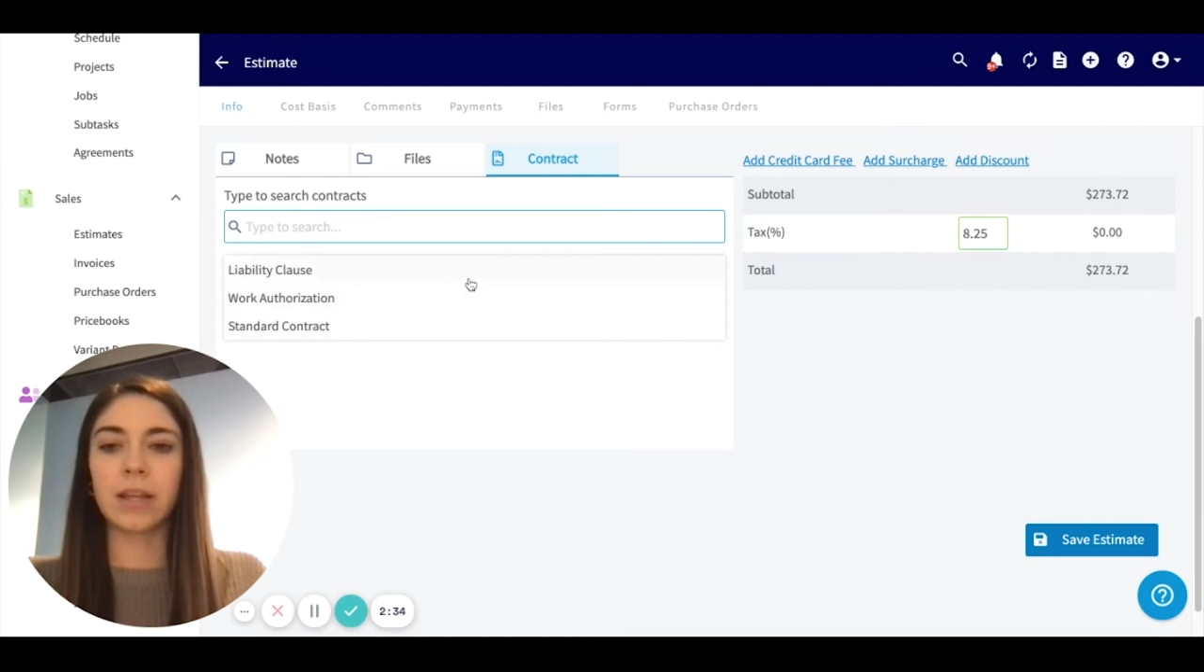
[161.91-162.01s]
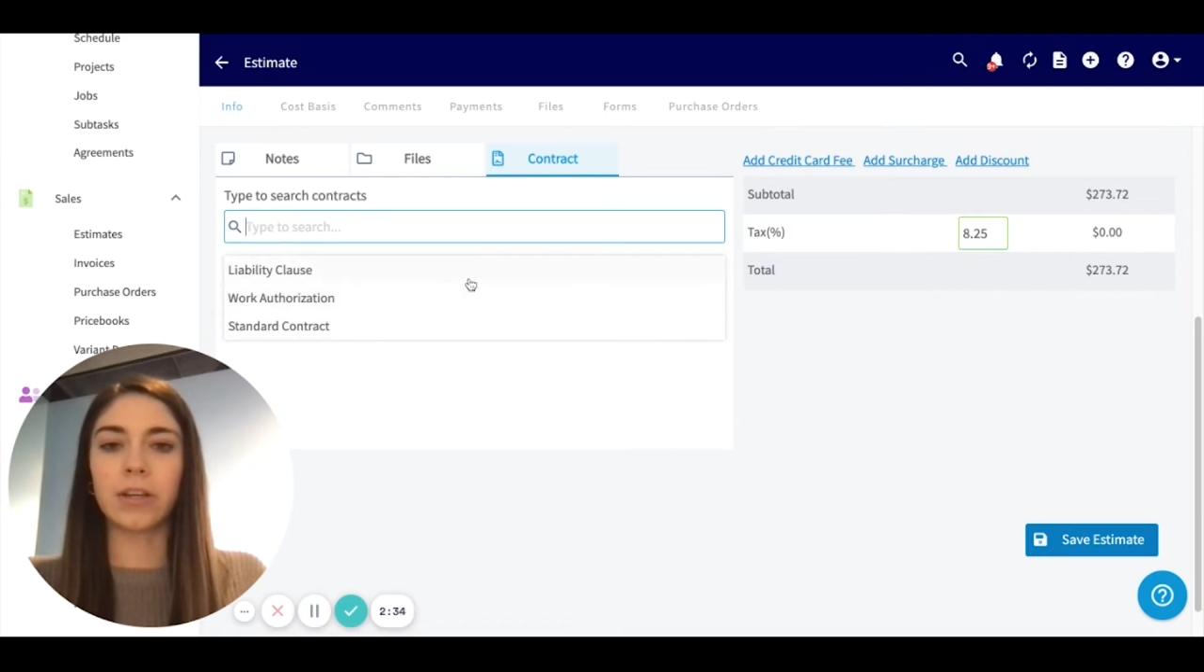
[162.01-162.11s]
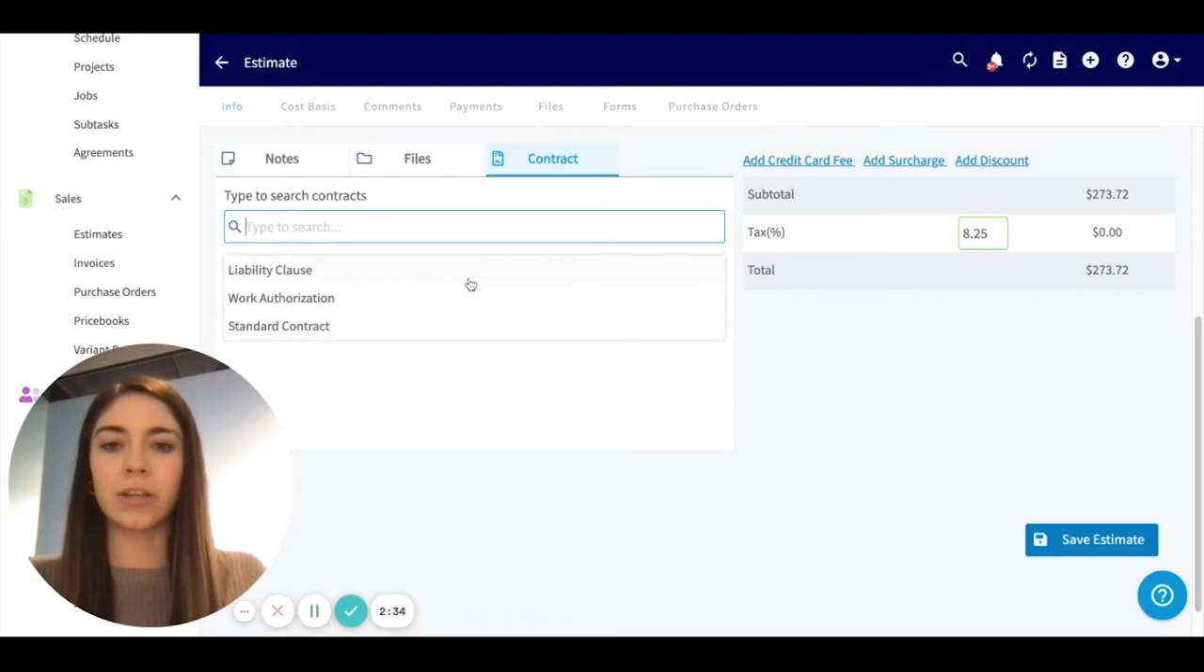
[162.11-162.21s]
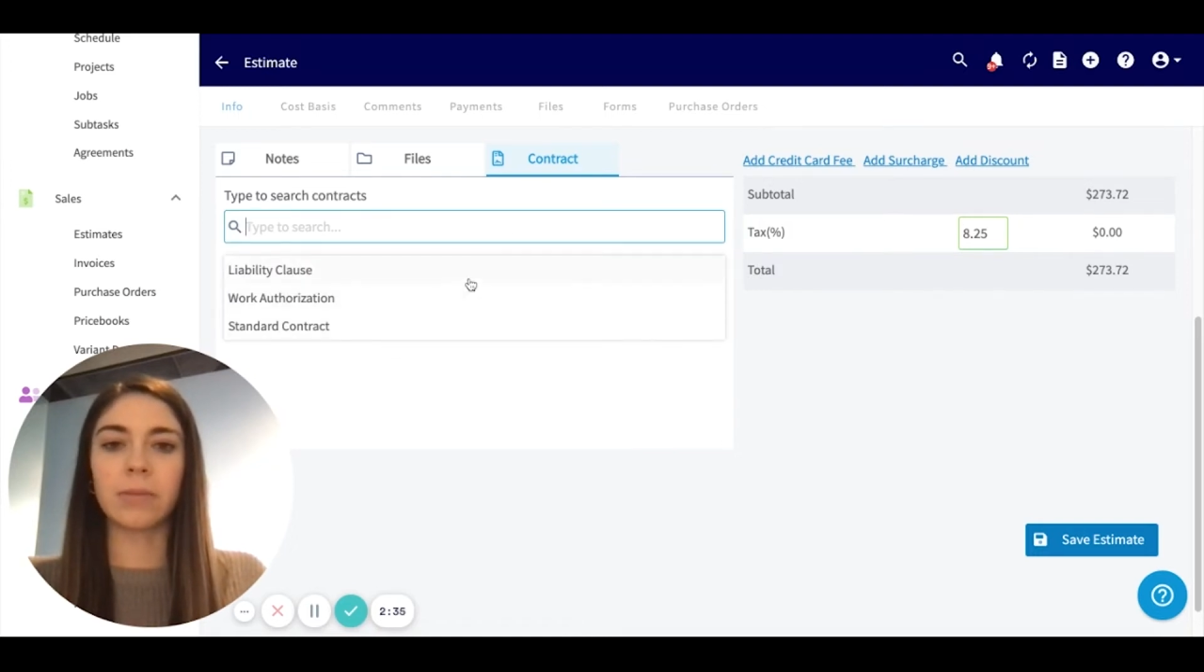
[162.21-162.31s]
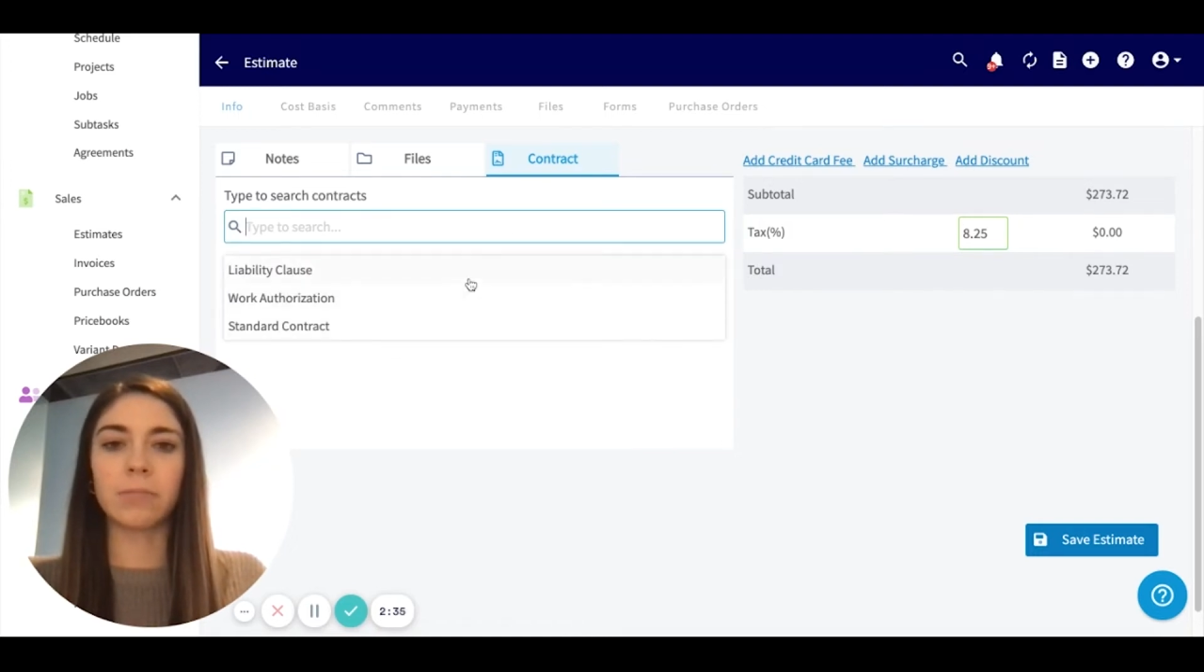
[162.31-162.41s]
in
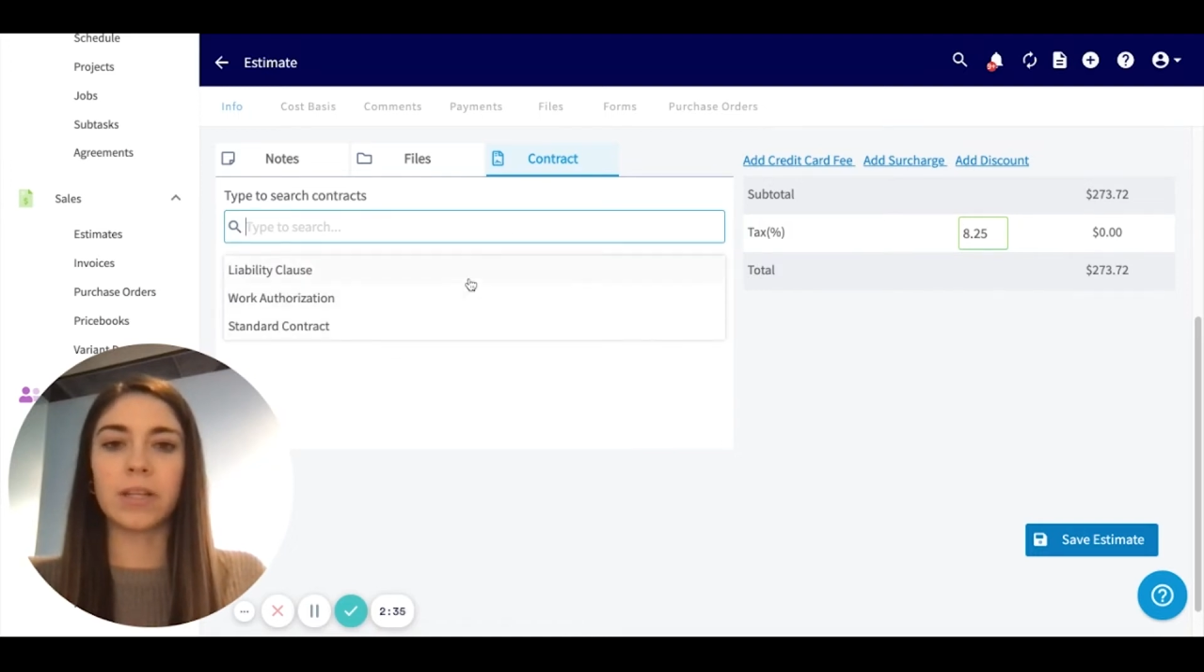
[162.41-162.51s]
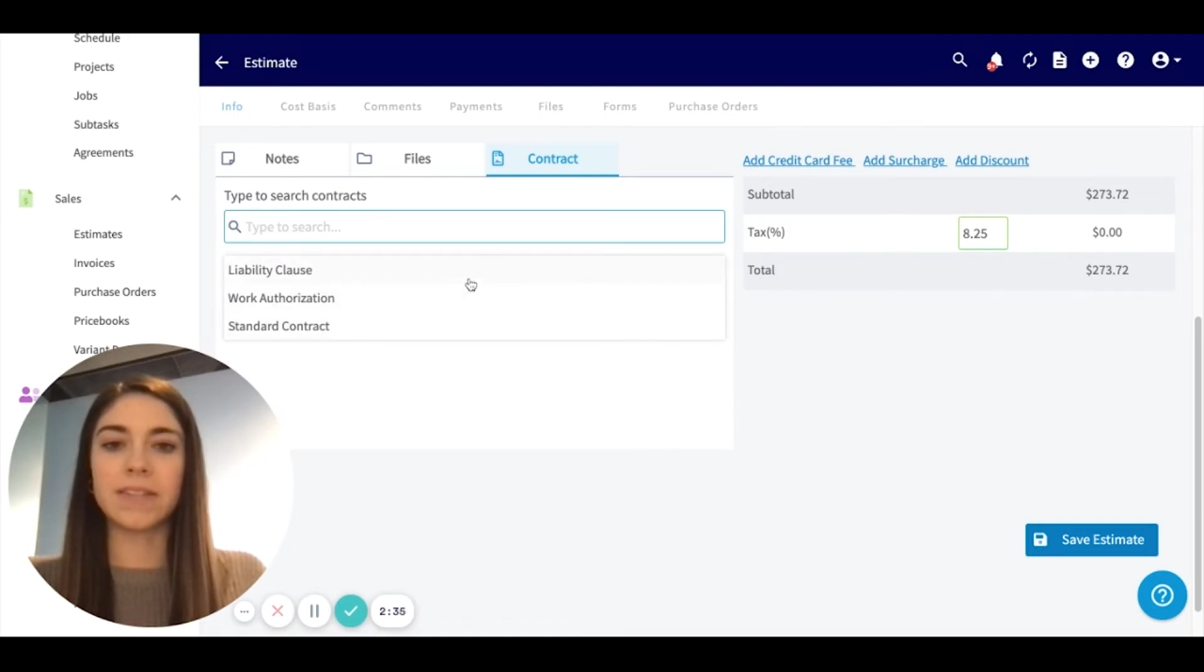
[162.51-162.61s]
your company